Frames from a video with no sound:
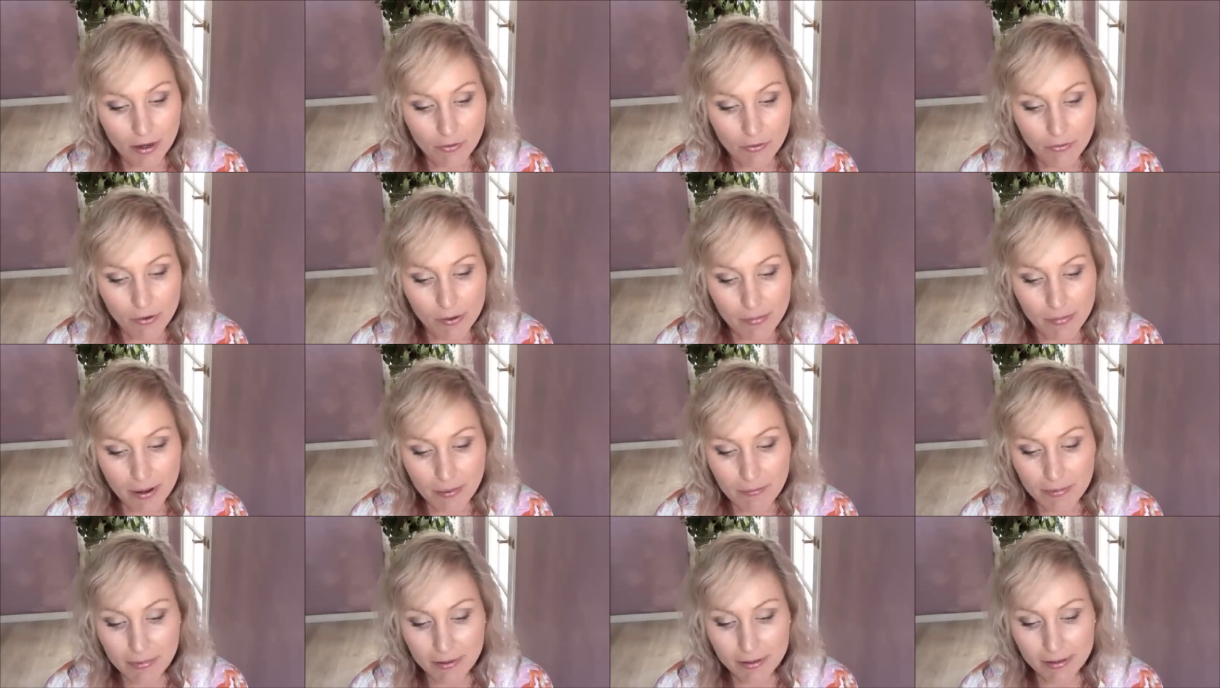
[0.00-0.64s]

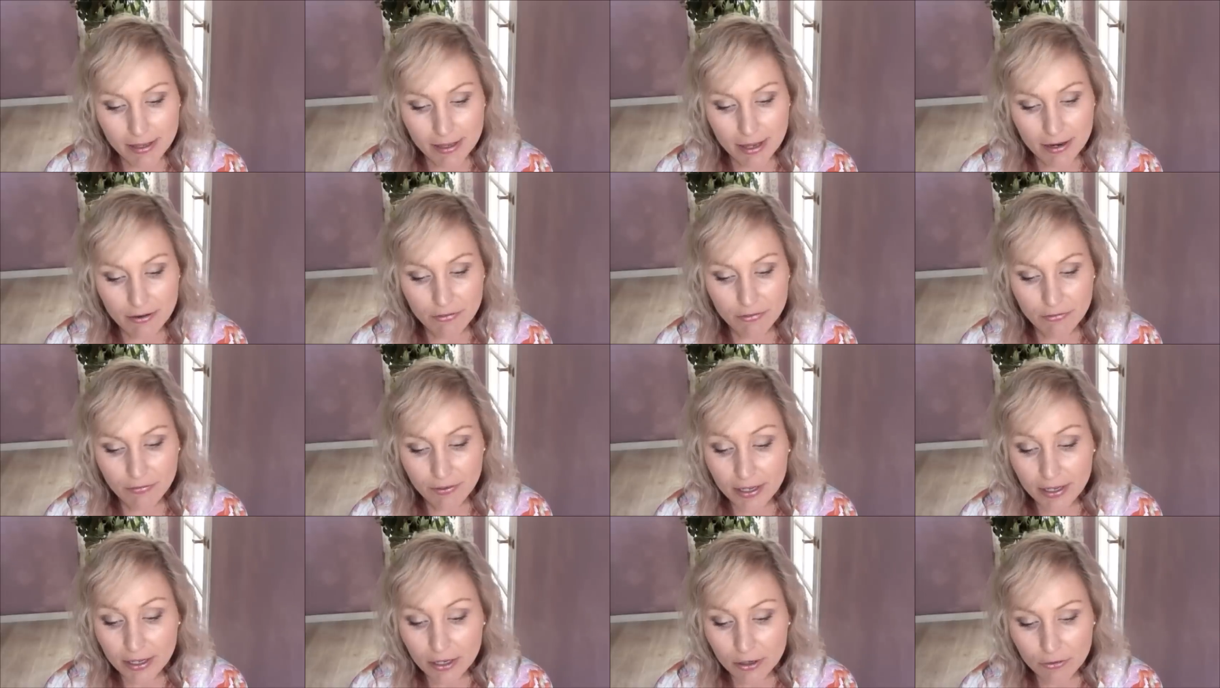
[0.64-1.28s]
Remember that
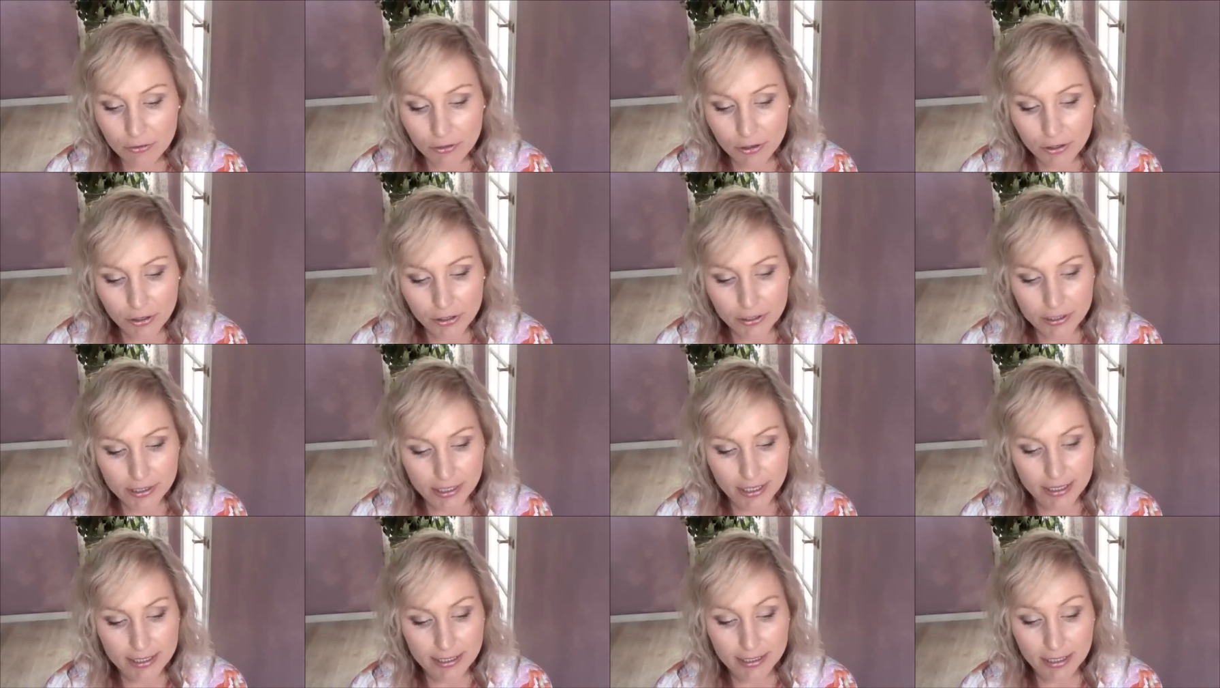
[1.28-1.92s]
fear
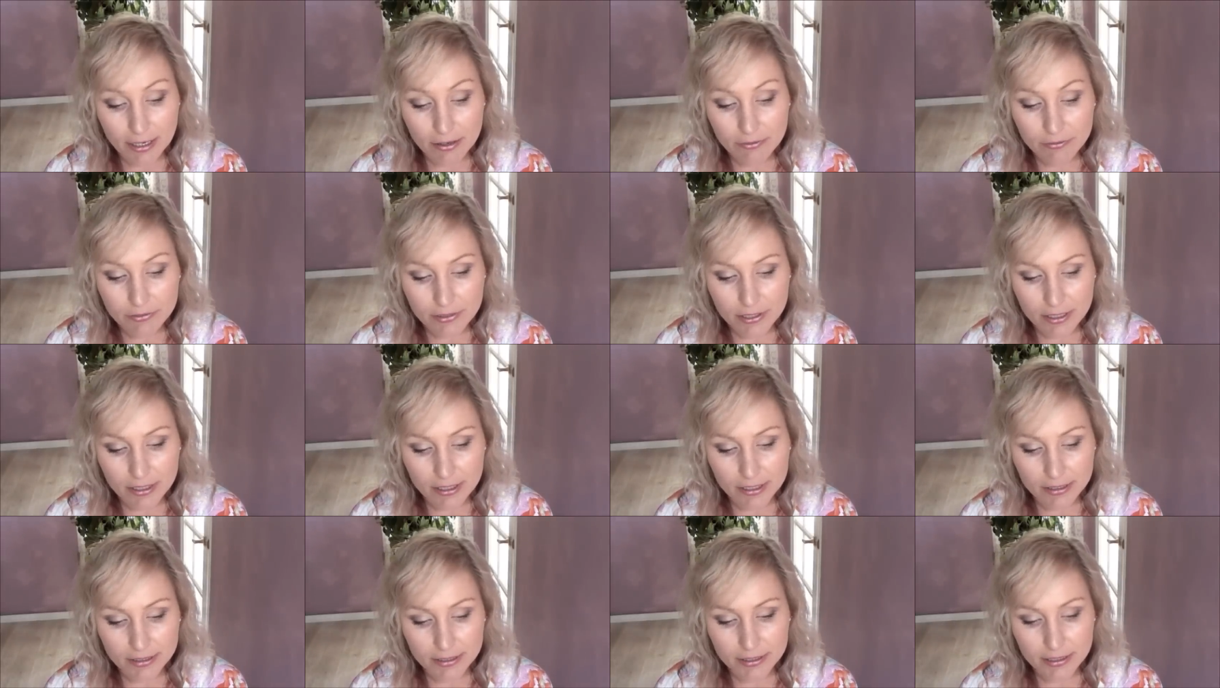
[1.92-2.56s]
grows as love
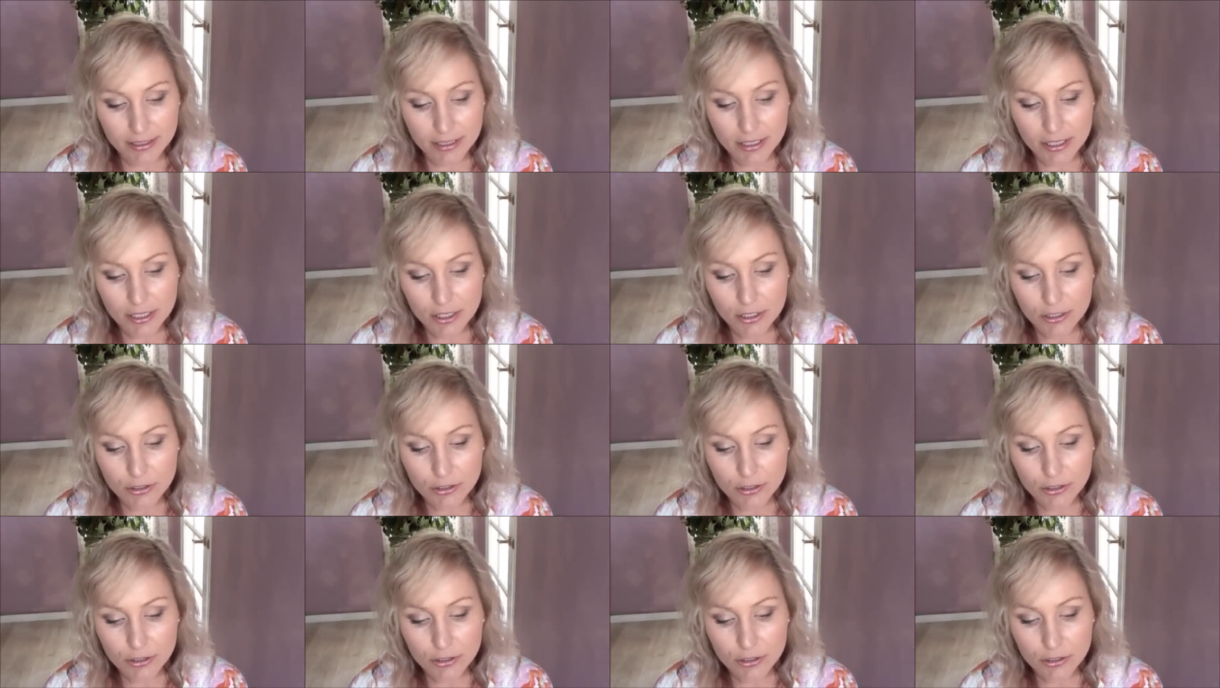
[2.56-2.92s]
does,